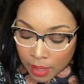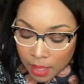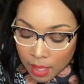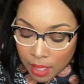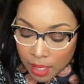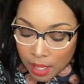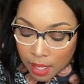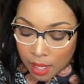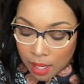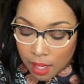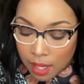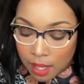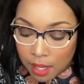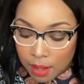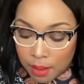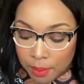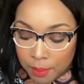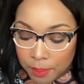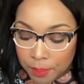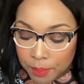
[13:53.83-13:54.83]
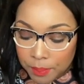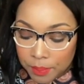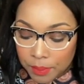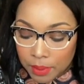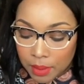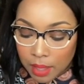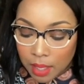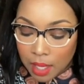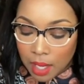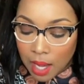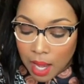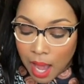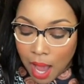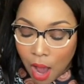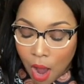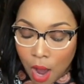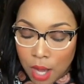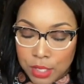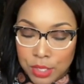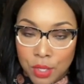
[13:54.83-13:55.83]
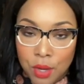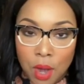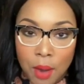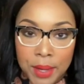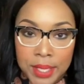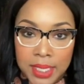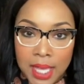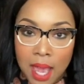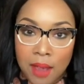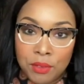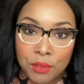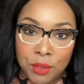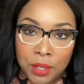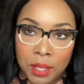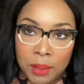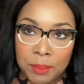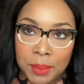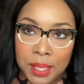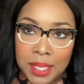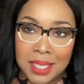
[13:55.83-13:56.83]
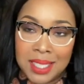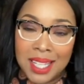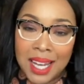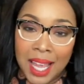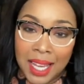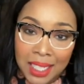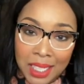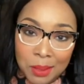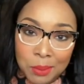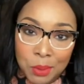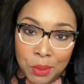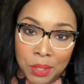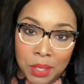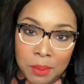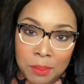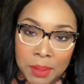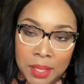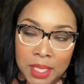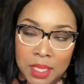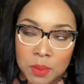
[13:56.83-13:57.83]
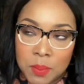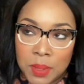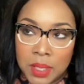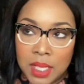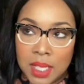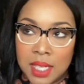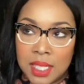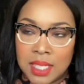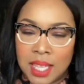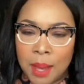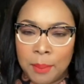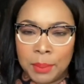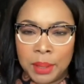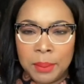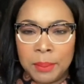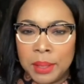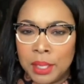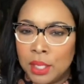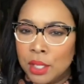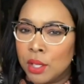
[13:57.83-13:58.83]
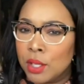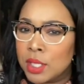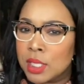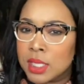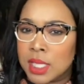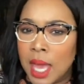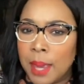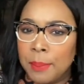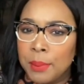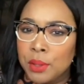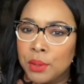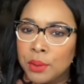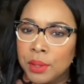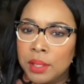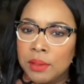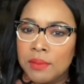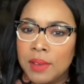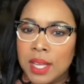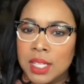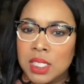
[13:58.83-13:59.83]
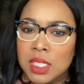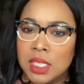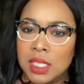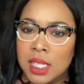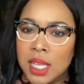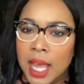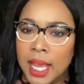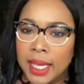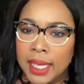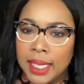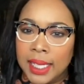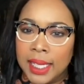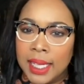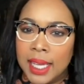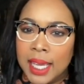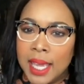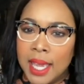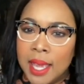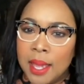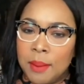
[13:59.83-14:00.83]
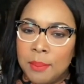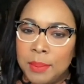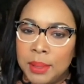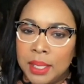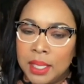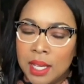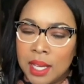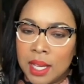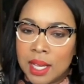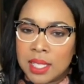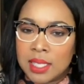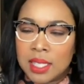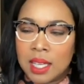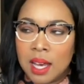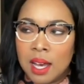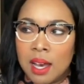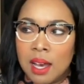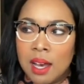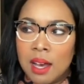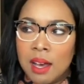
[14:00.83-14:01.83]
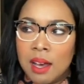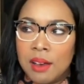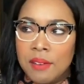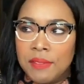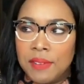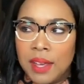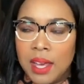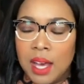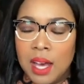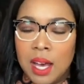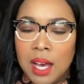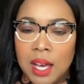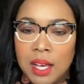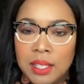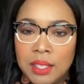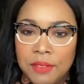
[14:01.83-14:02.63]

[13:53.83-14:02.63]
I also always have green beans, and I keep green beans because I'm limited on the type of green veggies that I can eat because of the